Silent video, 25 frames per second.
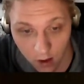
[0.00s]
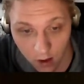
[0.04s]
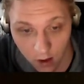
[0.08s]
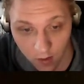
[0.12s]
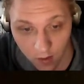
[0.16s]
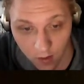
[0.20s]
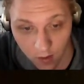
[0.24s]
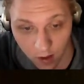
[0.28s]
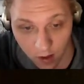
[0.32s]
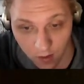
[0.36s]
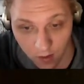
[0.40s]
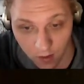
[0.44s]

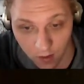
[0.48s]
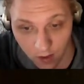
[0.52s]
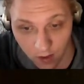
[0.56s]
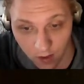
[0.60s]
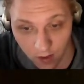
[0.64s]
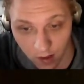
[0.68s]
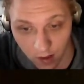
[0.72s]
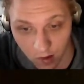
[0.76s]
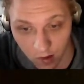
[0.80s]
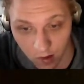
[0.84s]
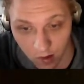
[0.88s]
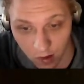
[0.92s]
Take
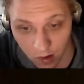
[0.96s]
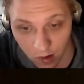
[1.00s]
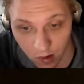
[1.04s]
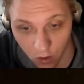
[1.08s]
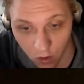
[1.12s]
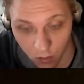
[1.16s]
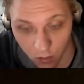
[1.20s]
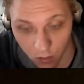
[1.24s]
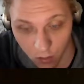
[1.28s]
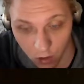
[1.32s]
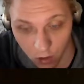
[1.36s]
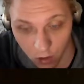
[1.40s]
these
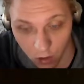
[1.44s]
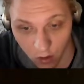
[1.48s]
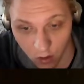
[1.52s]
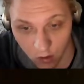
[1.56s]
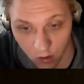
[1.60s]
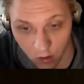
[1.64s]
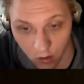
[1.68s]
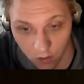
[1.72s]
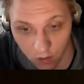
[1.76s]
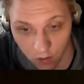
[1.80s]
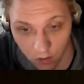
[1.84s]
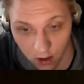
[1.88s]
options
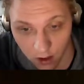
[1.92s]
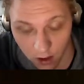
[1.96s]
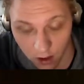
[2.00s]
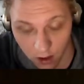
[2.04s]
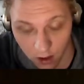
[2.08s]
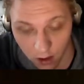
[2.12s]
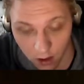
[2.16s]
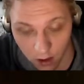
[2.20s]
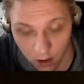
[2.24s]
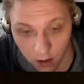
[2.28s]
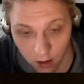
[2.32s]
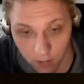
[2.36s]
over here
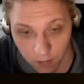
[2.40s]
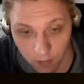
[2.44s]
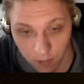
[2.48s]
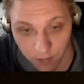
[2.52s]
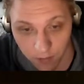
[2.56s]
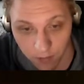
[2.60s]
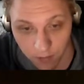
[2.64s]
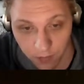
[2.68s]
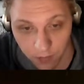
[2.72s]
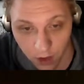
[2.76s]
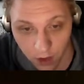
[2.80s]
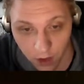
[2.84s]

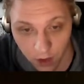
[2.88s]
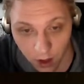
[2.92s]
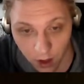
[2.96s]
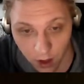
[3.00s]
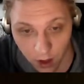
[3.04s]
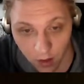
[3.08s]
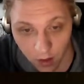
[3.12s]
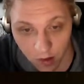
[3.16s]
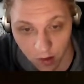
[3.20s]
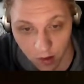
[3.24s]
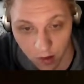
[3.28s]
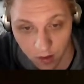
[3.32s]

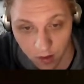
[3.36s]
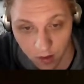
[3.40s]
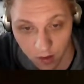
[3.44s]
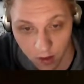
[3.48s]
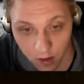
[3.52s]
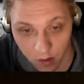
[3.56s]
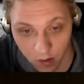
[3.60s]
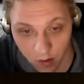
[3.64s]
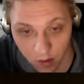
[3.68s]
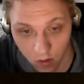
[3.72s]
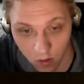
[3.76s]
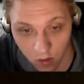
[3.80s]
and set
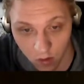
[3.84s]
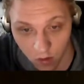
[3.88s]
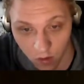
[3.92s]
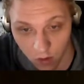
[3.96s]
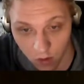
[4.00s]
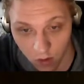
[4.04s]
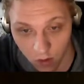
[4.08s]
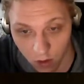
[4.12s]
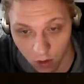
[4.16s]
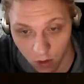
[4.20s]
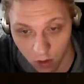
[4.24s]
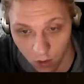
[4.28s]
this to
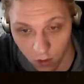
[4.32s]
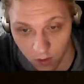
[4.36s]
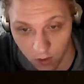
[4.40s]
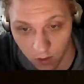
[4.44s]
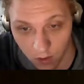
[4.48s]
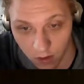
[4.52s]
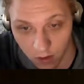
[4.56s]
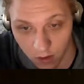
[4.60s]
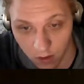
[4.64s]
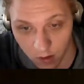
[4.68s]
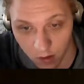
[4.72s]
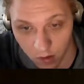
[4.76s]
0 and
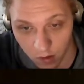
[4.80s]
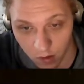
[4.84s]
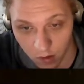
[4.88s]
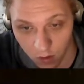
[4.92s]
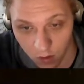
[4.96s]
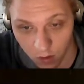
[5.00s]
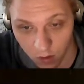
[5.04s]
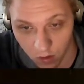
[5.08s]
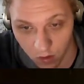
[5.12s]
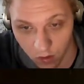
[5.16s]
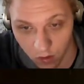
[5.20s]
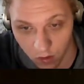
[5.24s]
this to
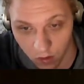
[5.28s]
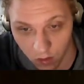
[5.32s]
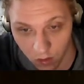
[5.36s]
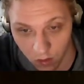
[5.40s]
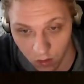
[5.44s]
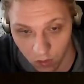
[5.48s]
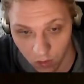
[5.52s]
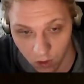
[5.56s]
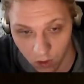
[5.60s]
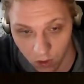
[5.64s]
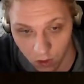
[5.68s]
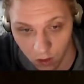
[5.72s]
0 as
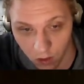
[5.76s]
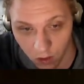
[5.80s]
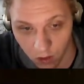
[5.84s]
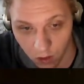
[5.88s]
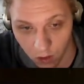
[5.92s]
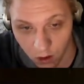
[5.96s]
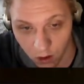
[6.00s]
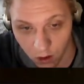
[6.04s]
well.